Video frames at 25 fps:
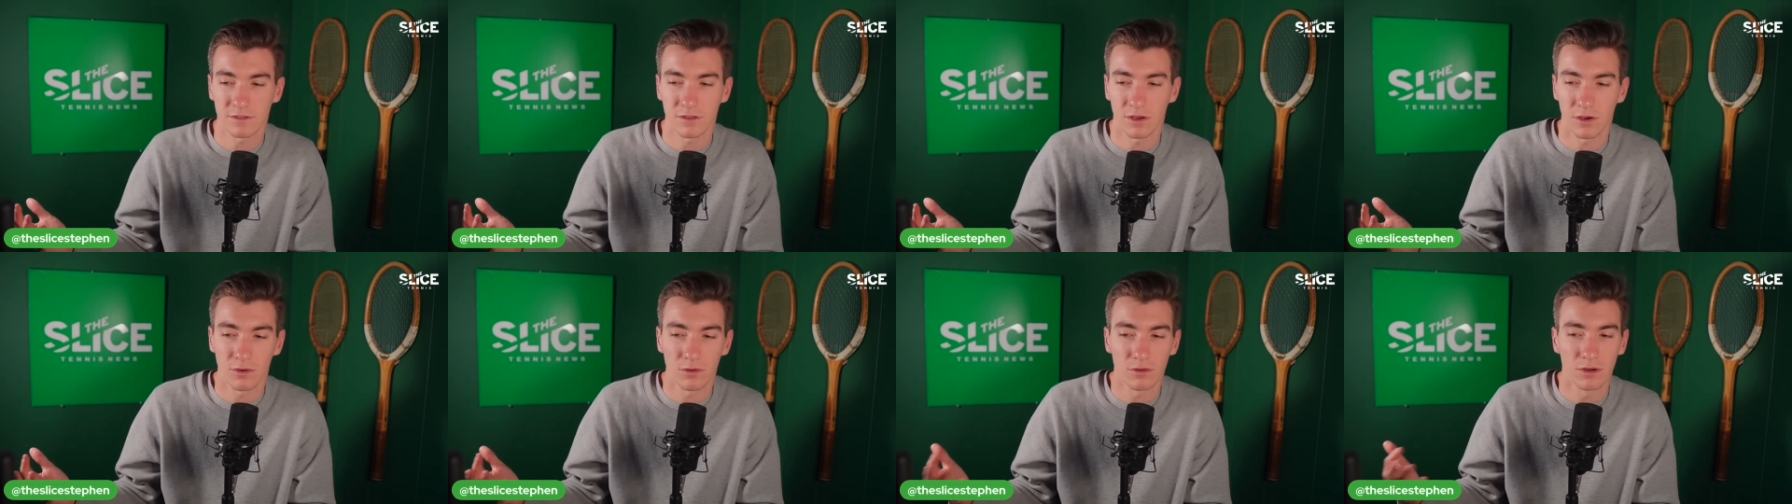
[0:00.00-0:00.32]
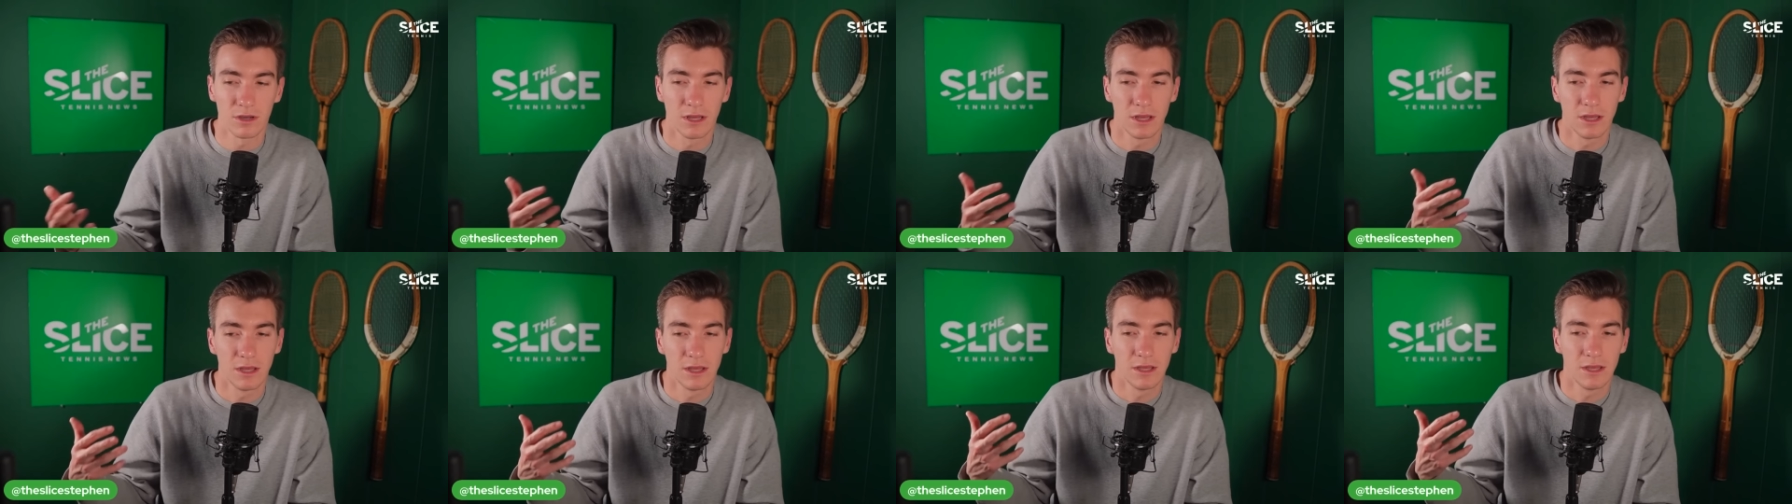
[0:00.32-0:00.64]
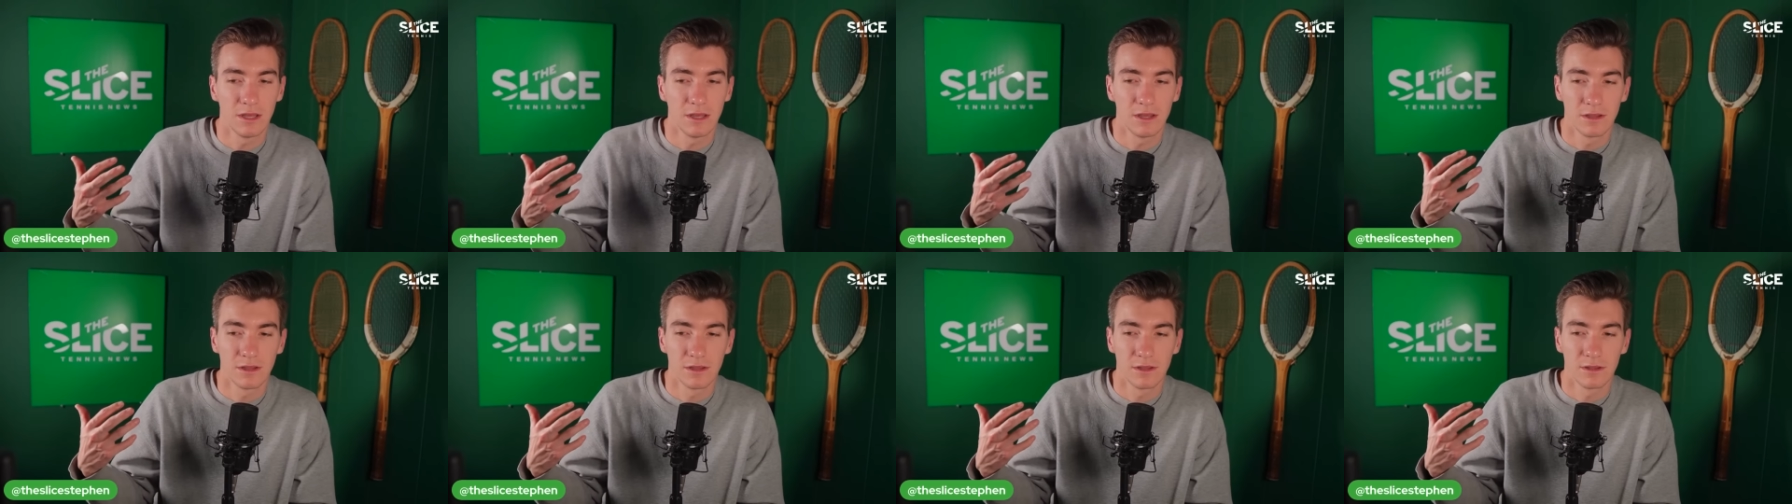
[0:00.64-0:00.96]
So
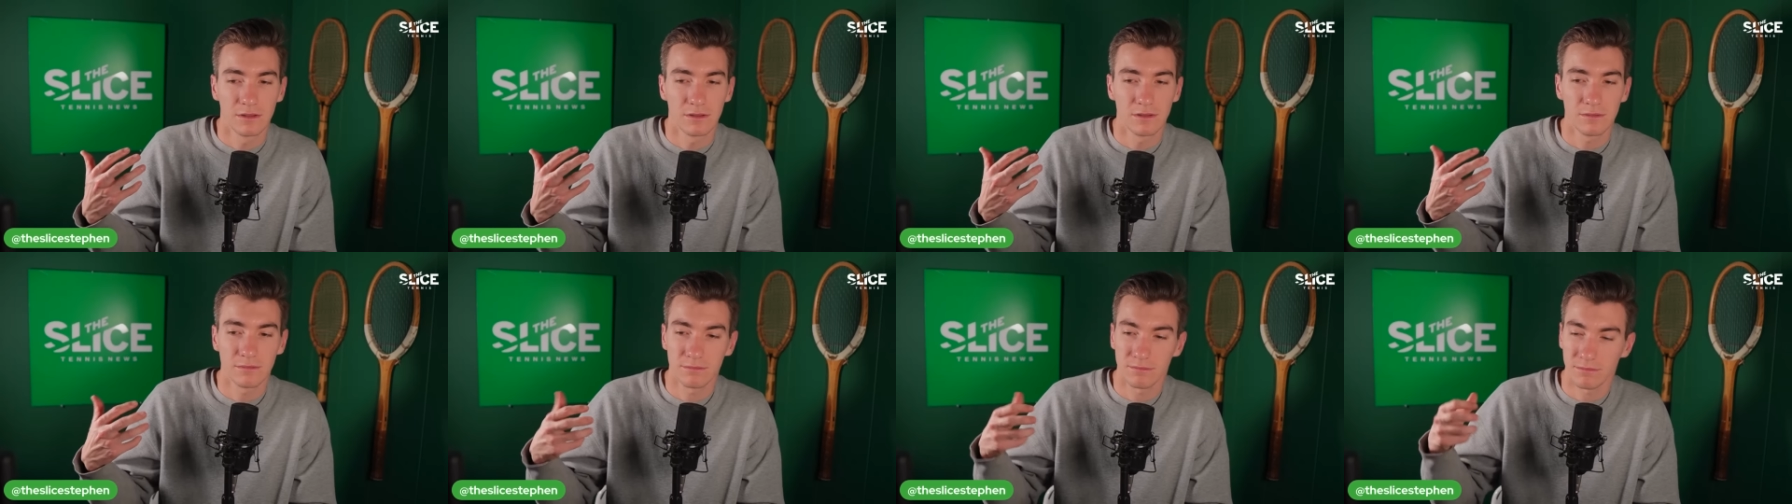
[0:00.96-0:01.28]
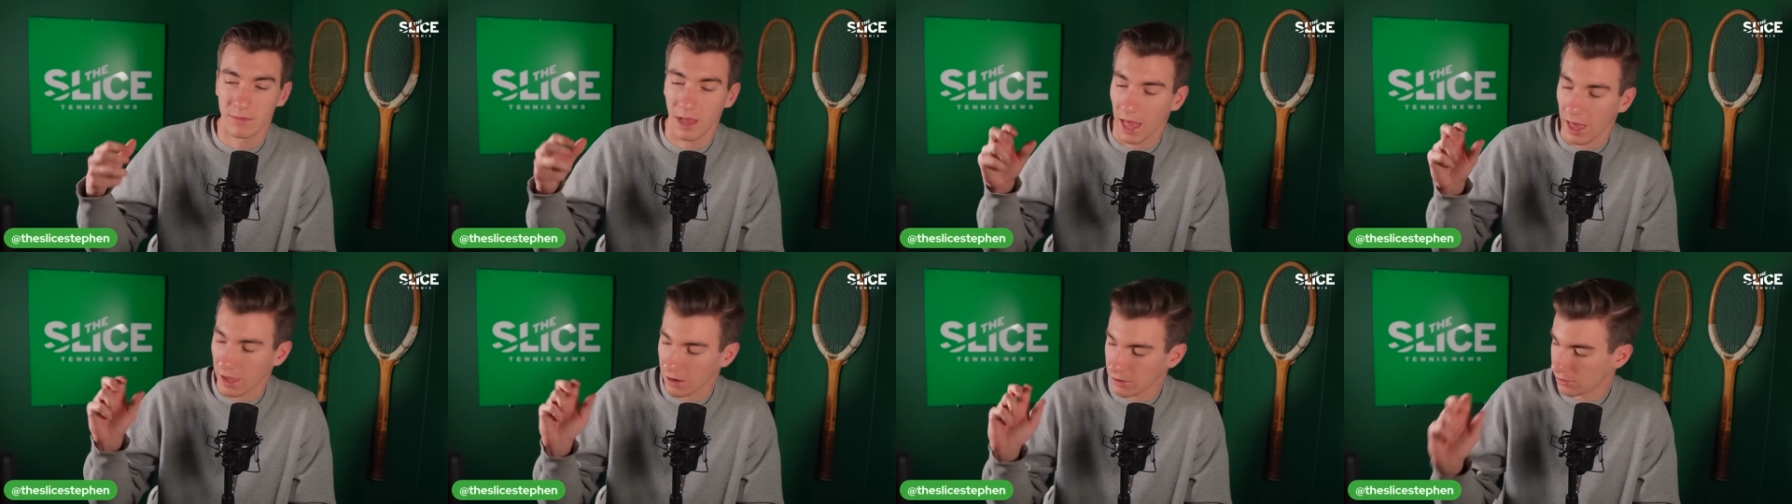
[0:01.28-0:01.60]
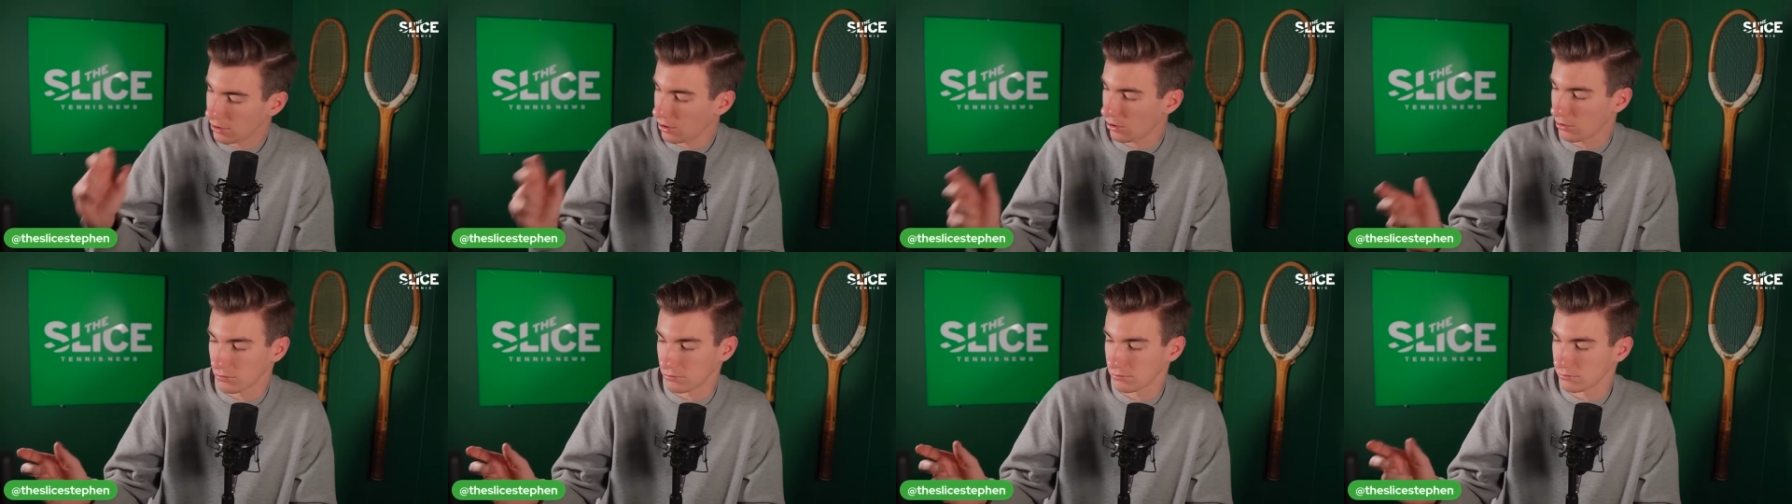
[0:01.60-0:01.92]
I
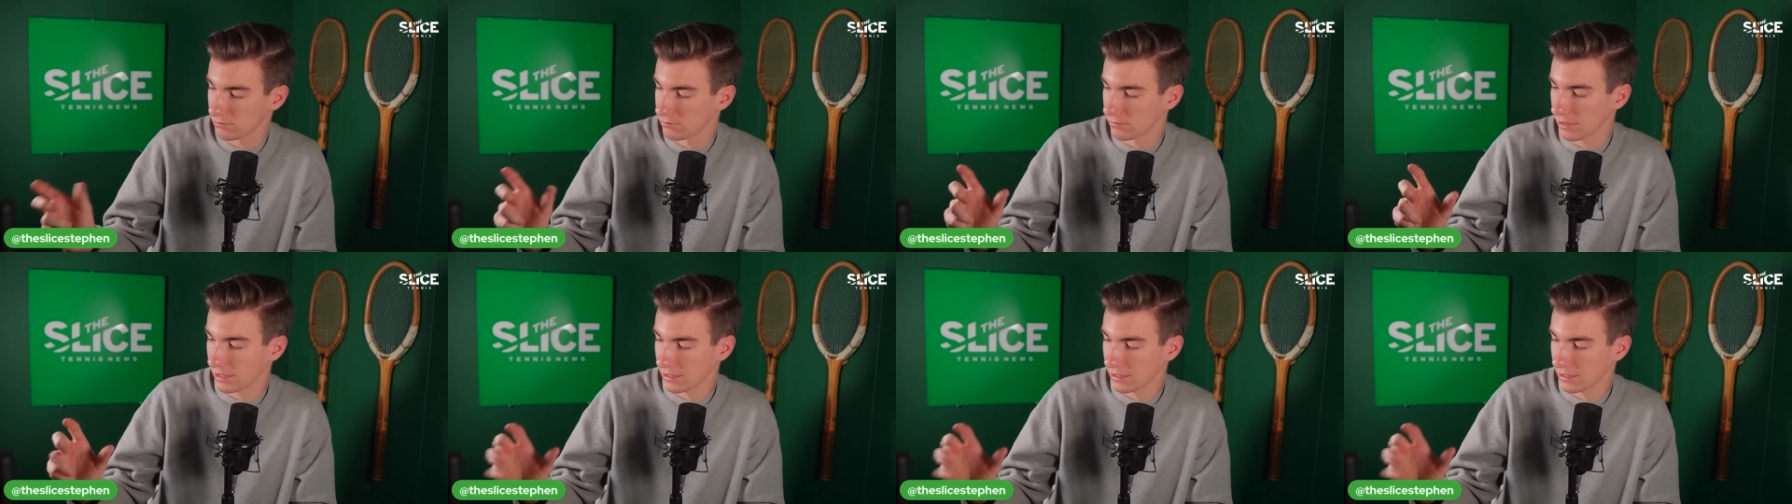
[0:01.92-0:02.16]
don't know.